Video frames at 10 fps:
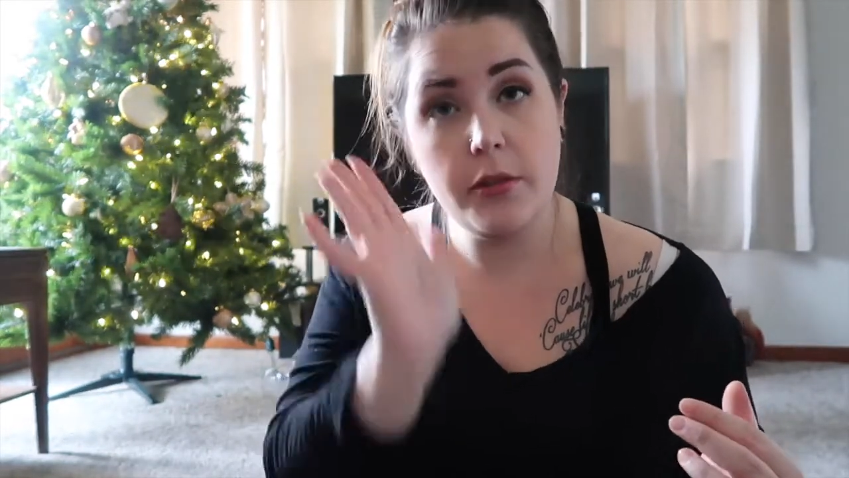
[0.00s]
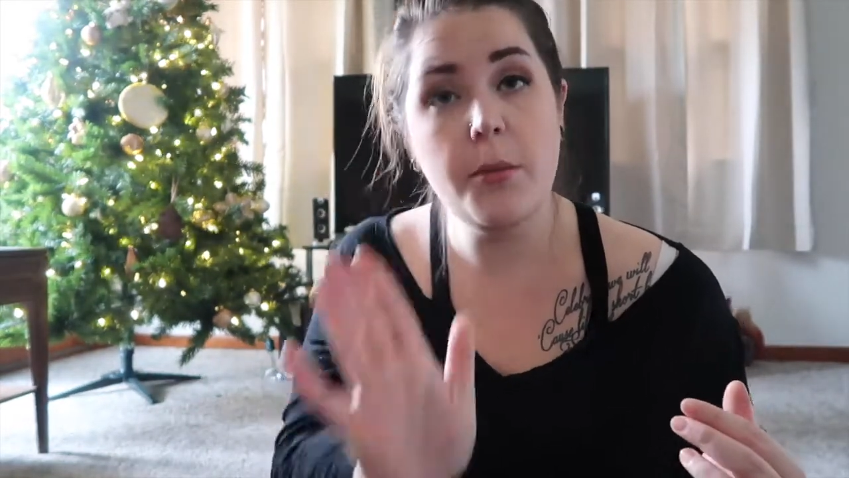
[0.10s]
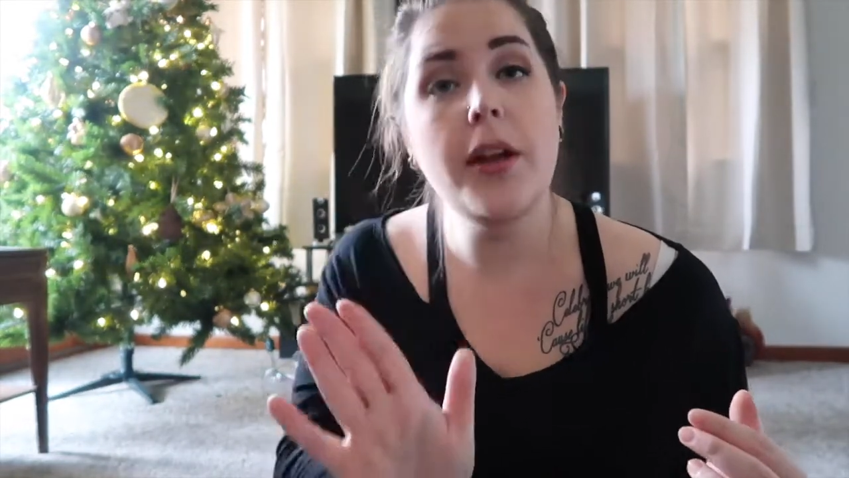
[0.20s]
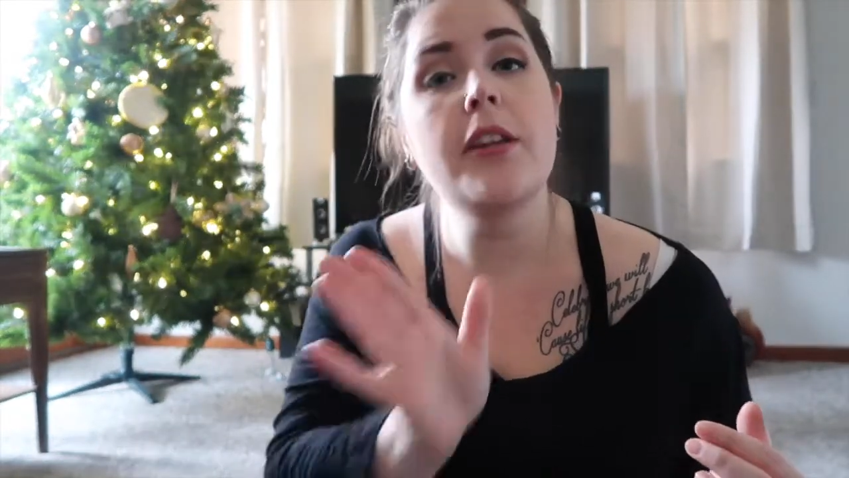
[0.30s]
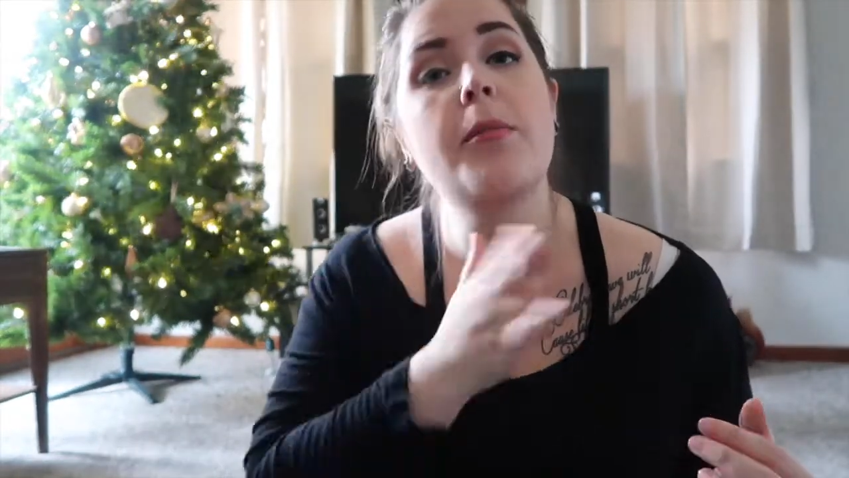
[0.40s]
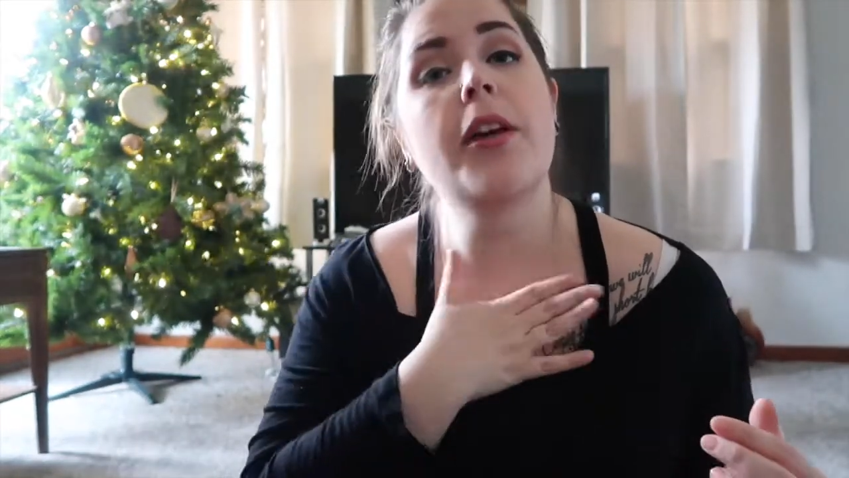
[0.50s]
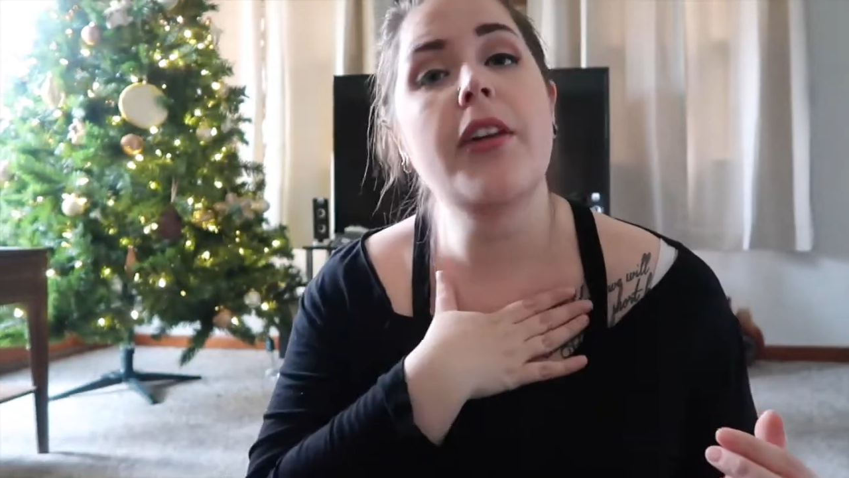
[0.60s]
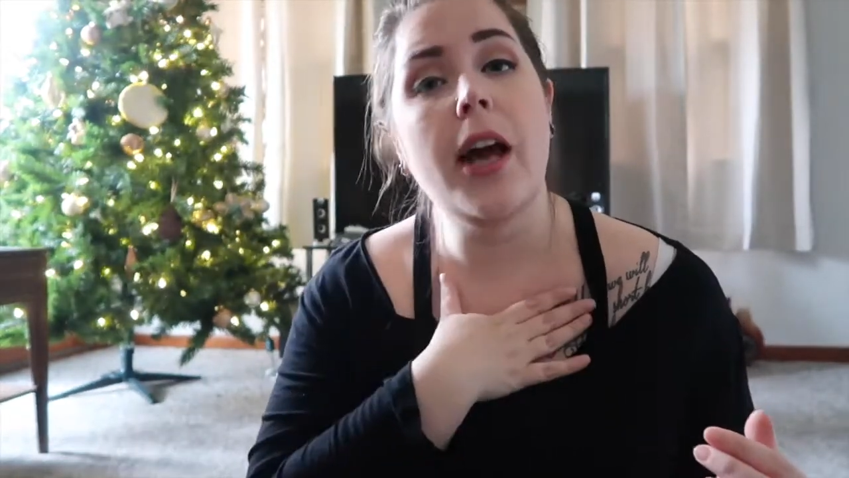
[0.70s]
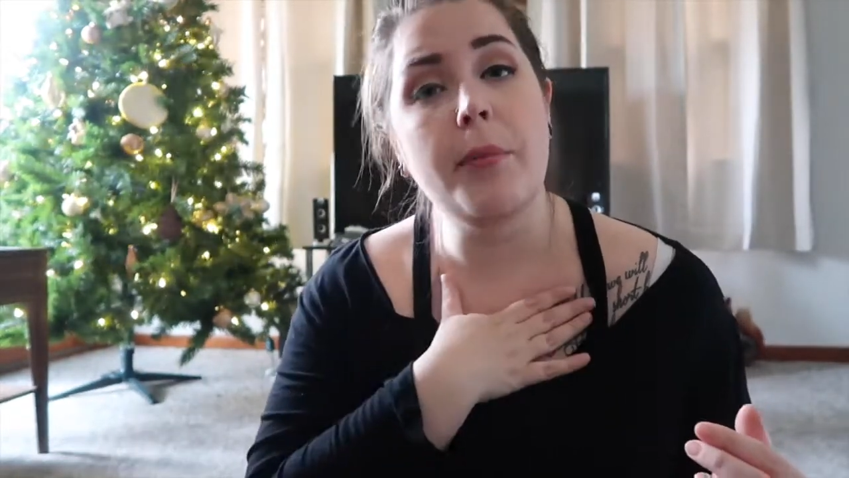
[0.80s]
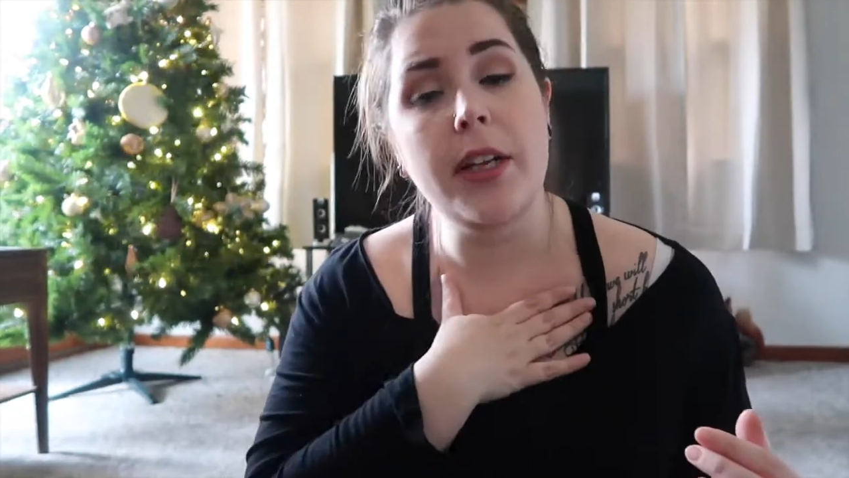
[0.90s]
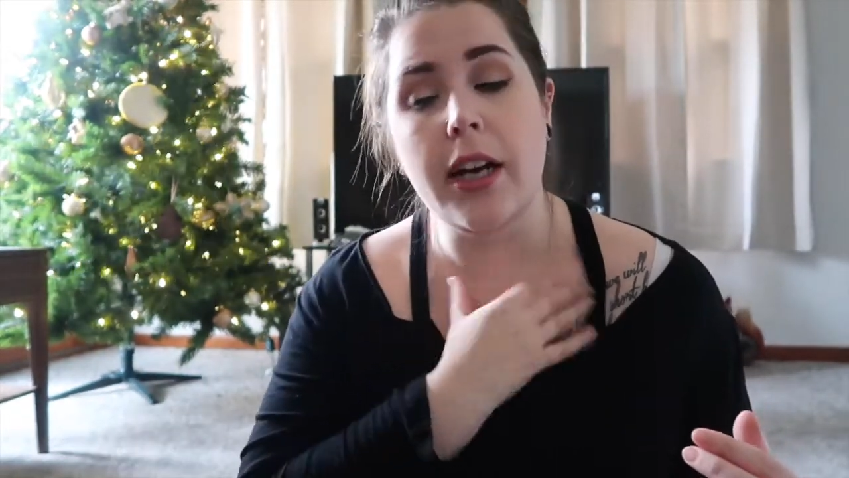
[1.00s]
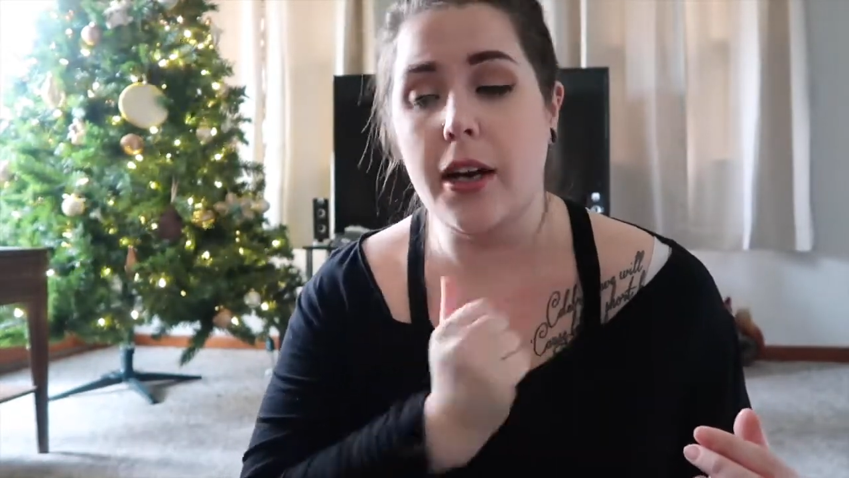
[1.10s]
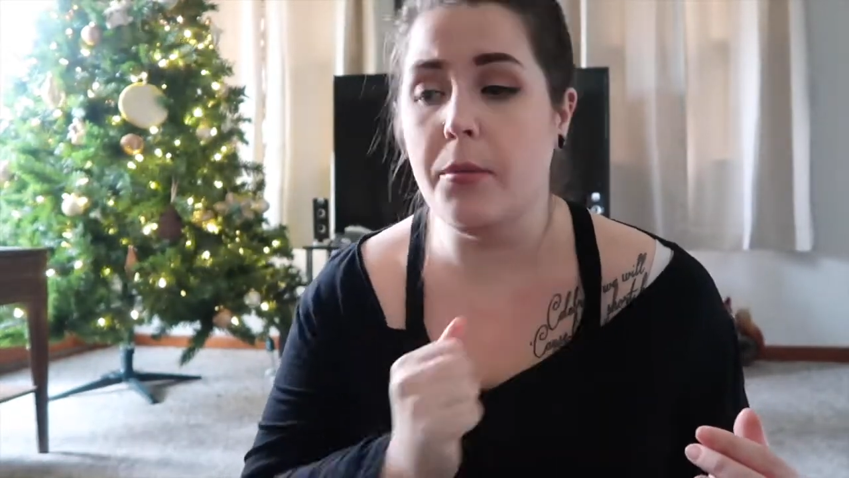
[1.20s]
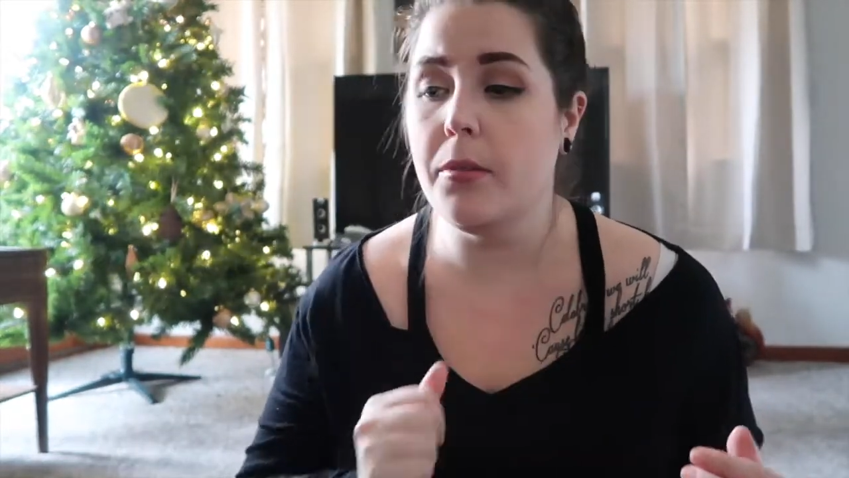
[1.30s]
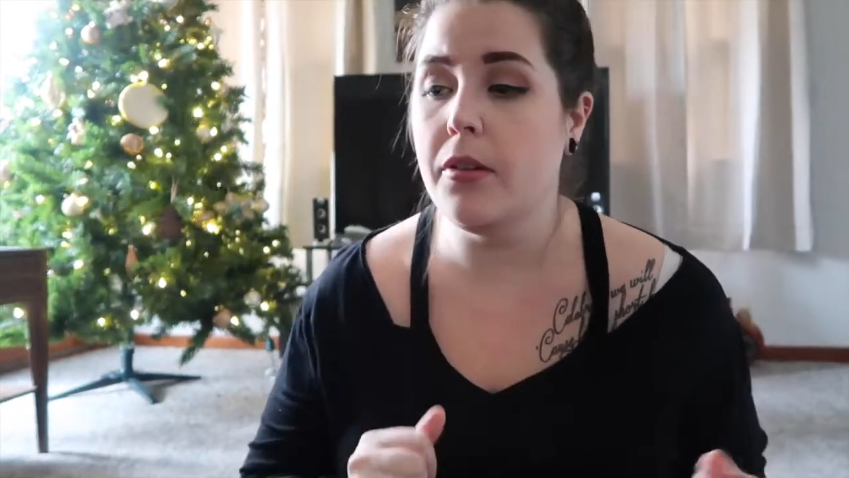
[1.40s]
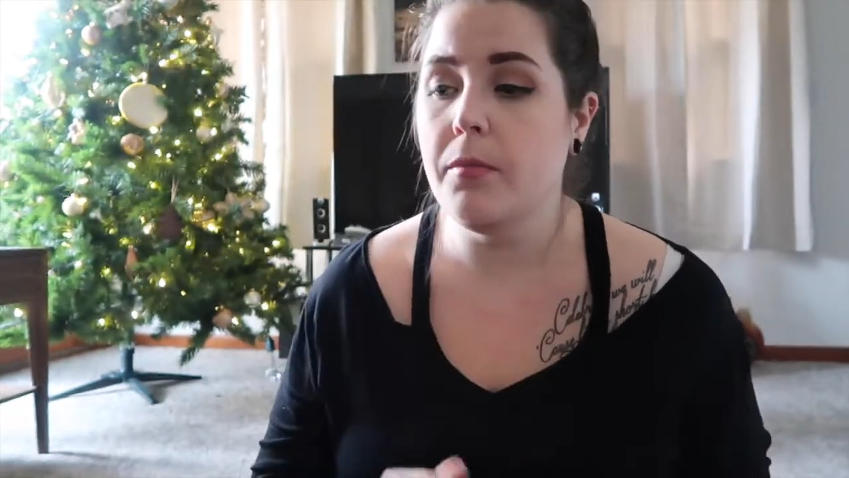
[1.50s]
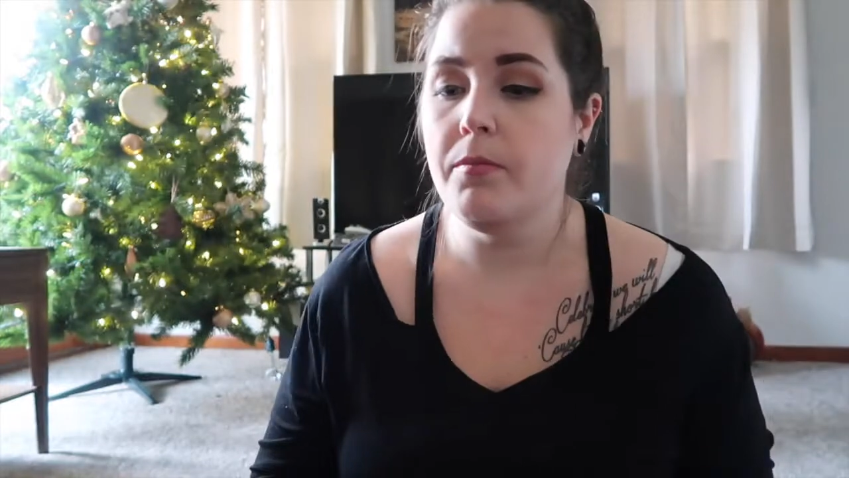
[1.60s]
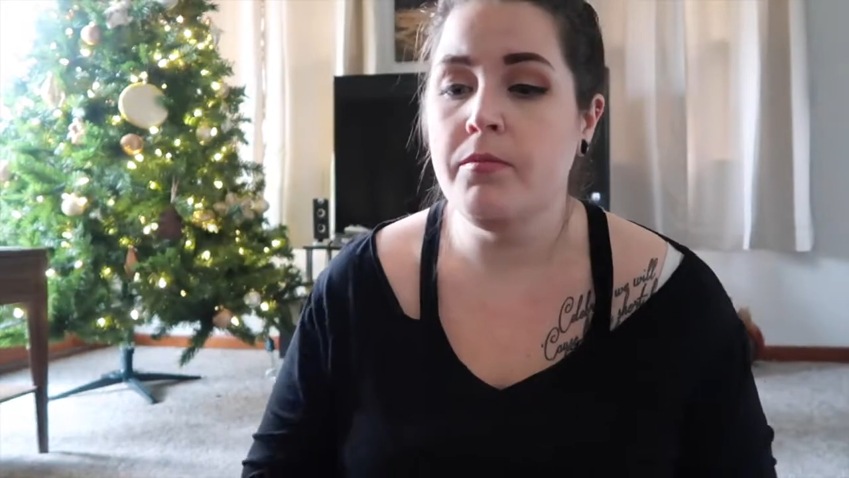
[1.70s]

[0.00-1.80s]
reminds me of happy times.